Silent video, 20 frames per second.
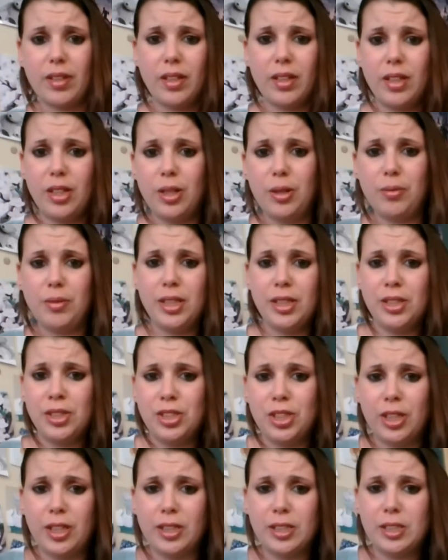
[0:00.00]
you know,
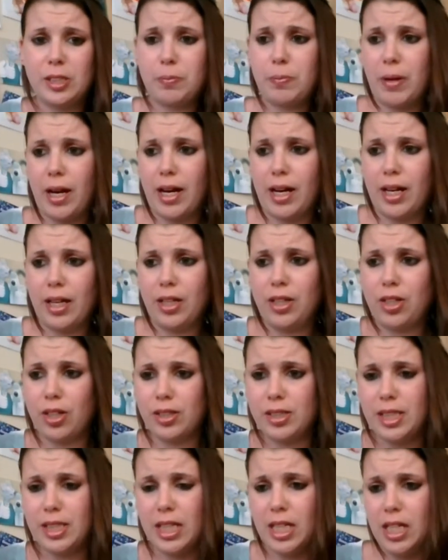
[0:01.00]
ninja, spy,
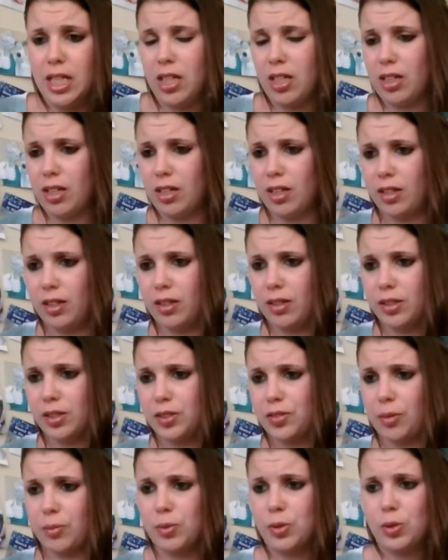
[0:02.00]
teen girls
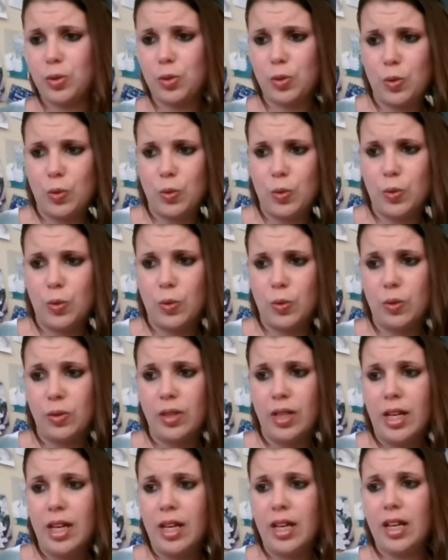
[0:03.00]
from school,
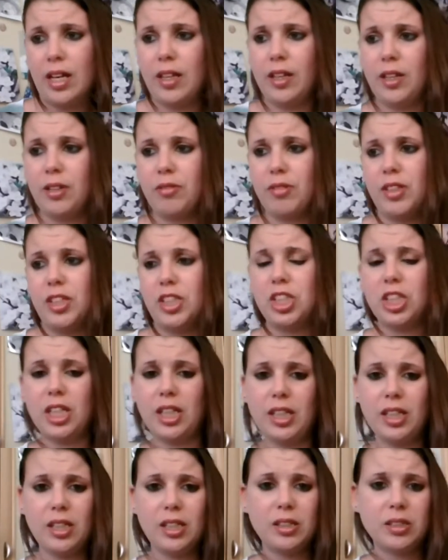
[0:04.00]
and they're in the
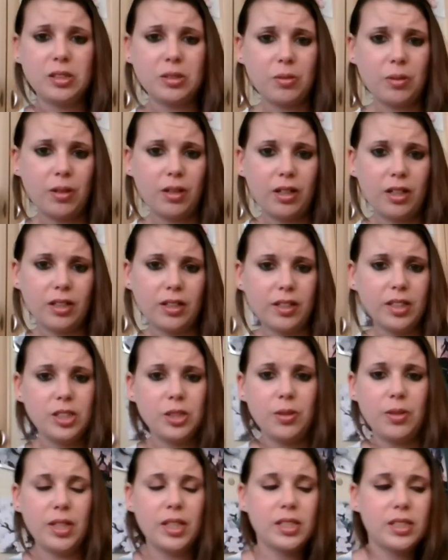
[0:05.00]
cheerleading squad, and they
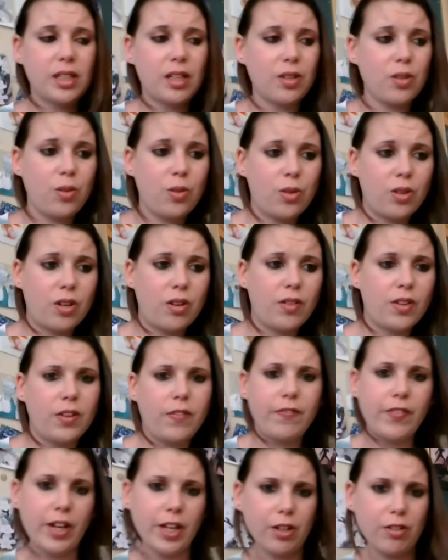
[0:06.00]
do this, that, the other, and they
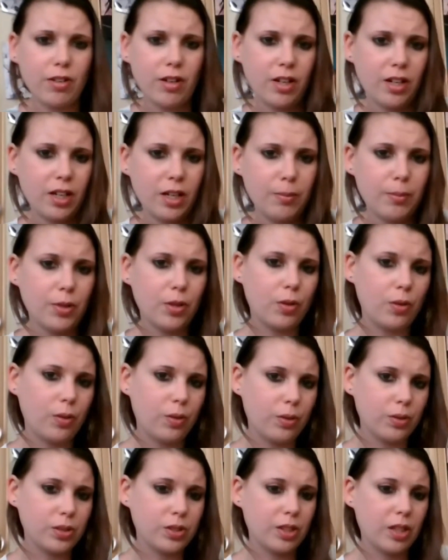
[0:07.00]
fight crime, and they're
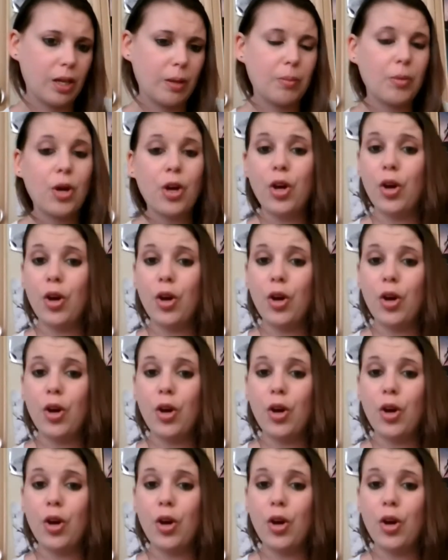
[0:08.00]
awesome.